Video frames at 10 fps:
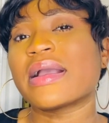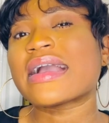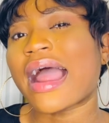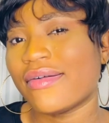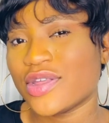
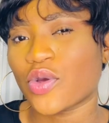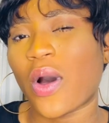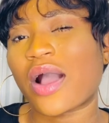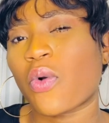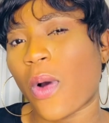carries or
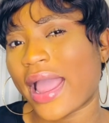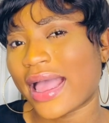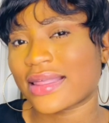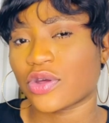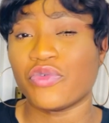
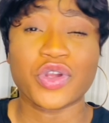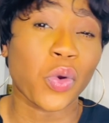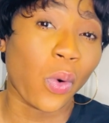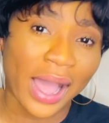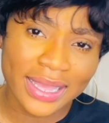acquires or
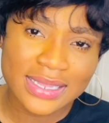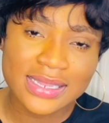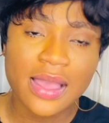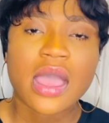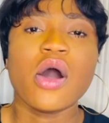
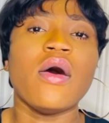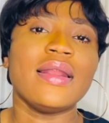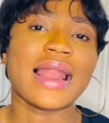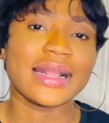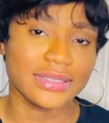requires,
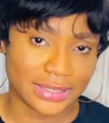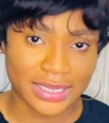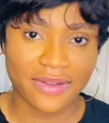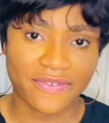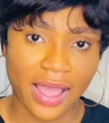unlike the
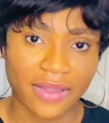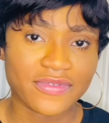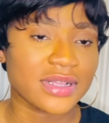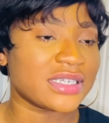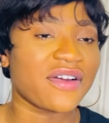tier 5.
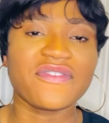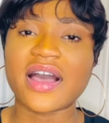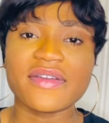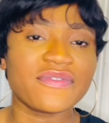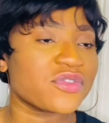The tier
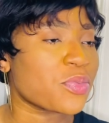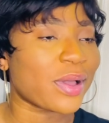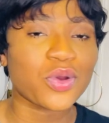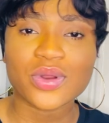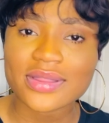5
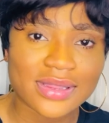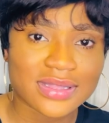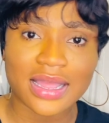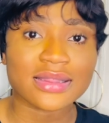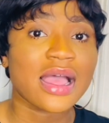tuberculosis
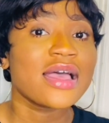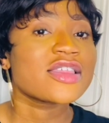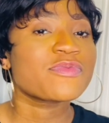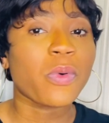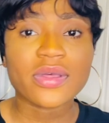test,
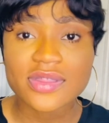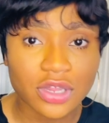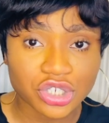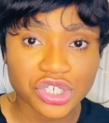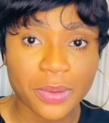
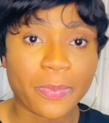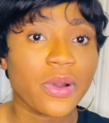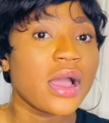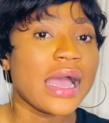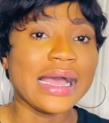sponsorship,
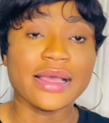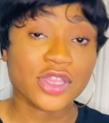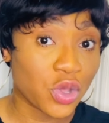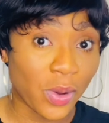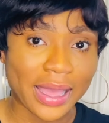
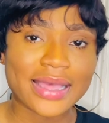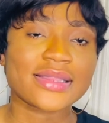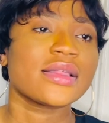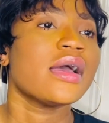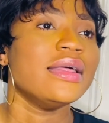
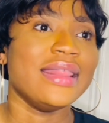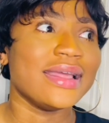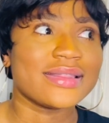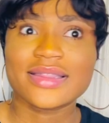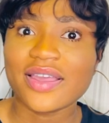COS,
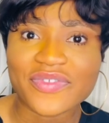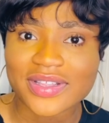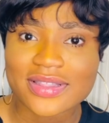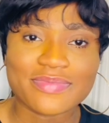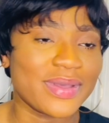then
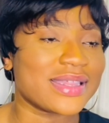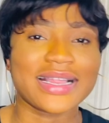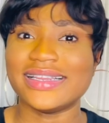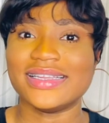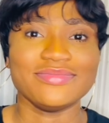savings.
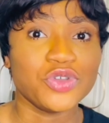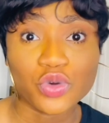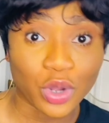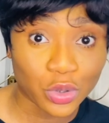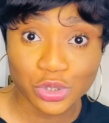Basically,
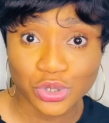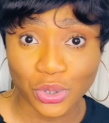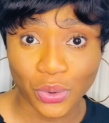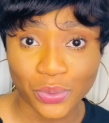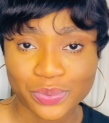you are good to
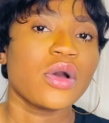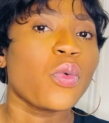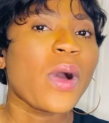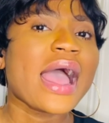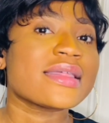go.
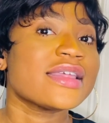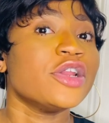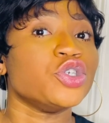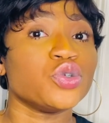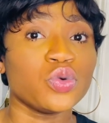Why I said
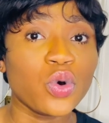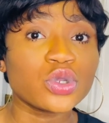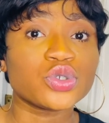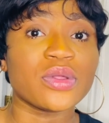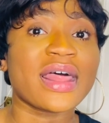you should
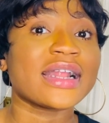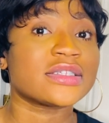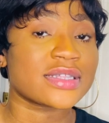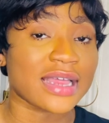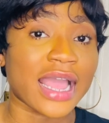go to that
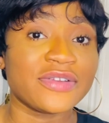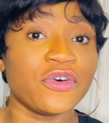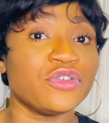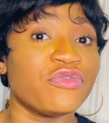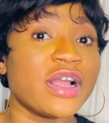site
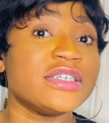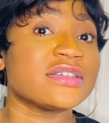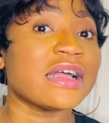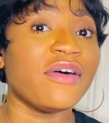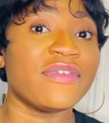for the
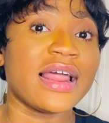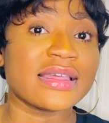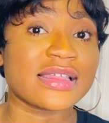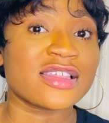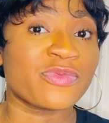register of
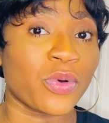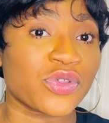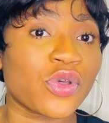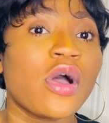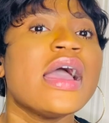licensed
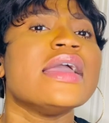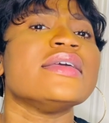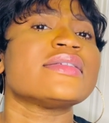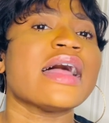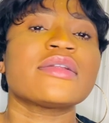sponsor
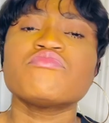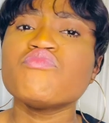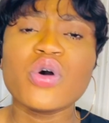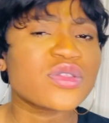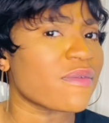is that
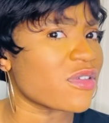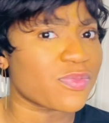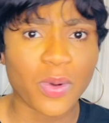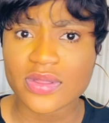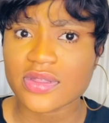most of the
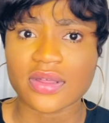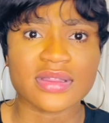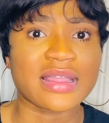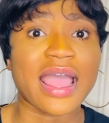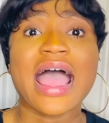
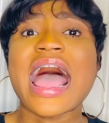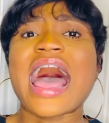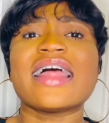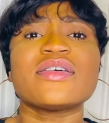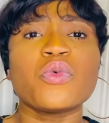sponsors there are the